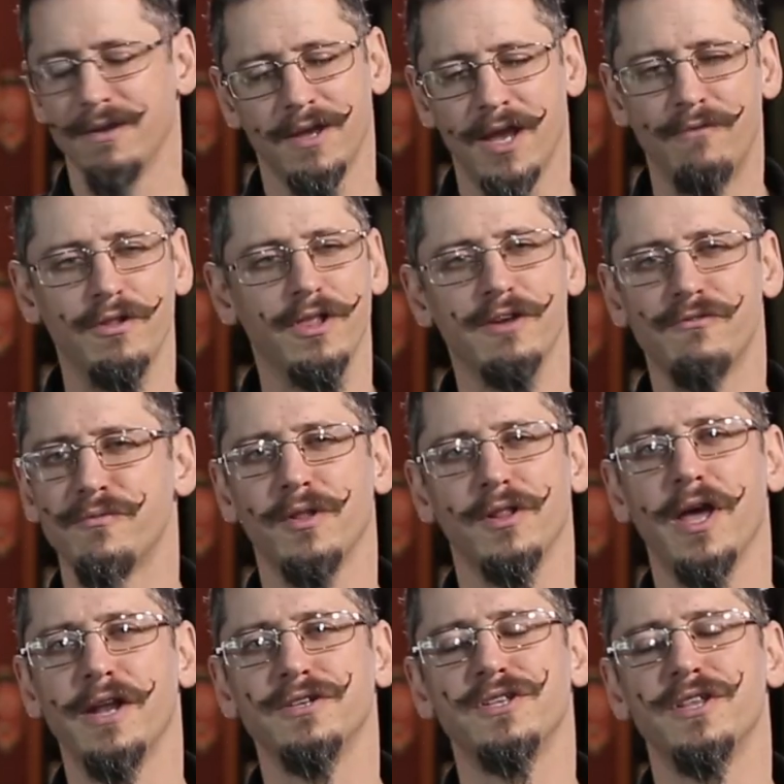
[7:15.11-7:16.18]
everything from the
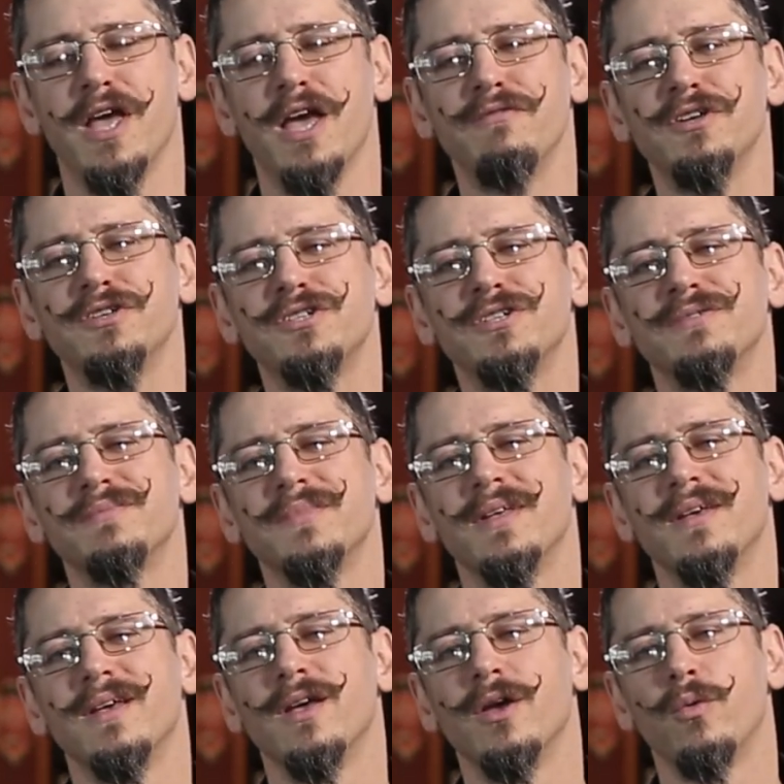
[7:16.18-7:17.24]
lightest to the heaviest.
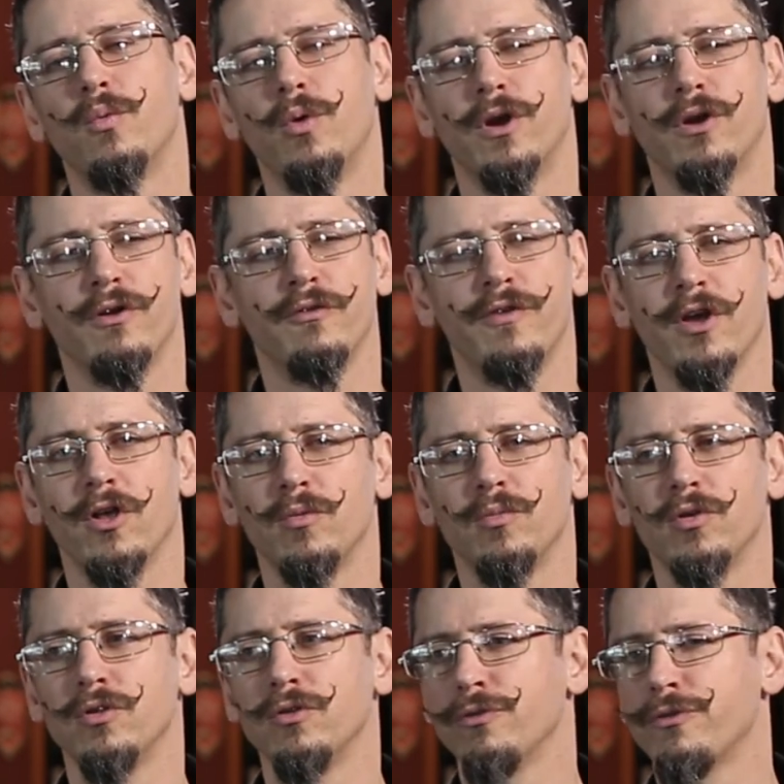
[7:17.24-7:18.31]
We are
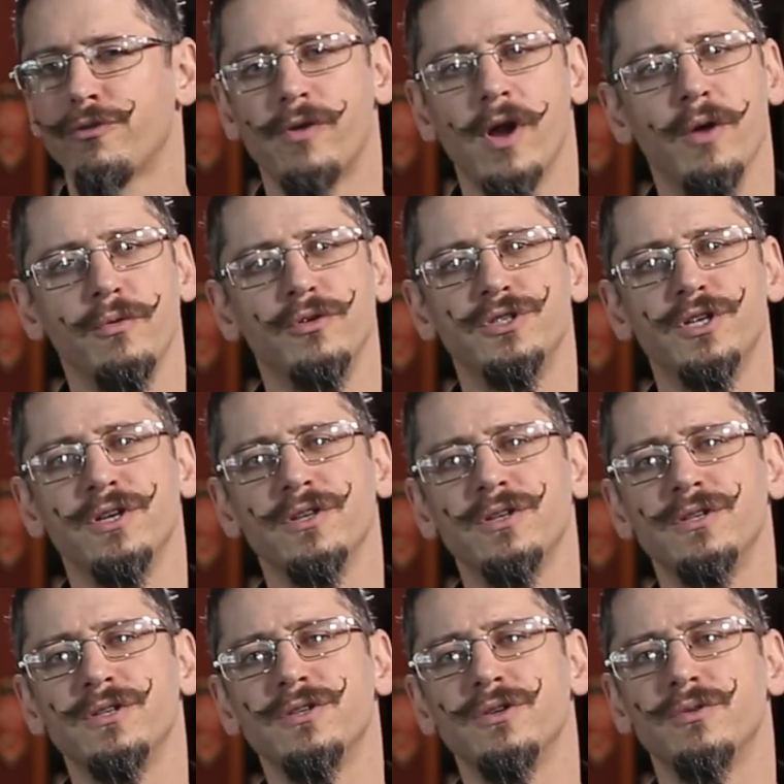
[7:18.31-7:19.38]
available throughout New
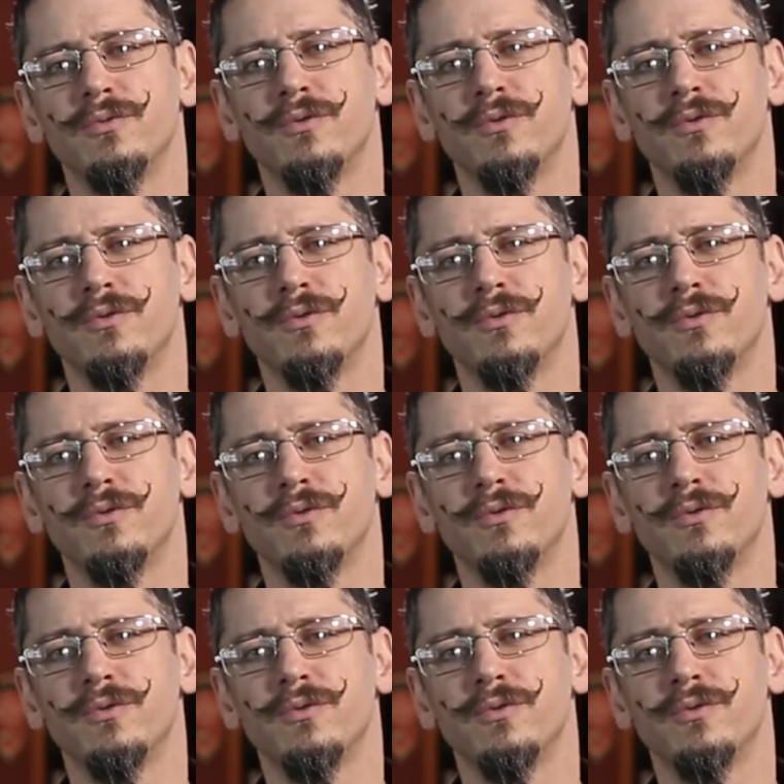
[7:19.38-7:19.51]
Zealand.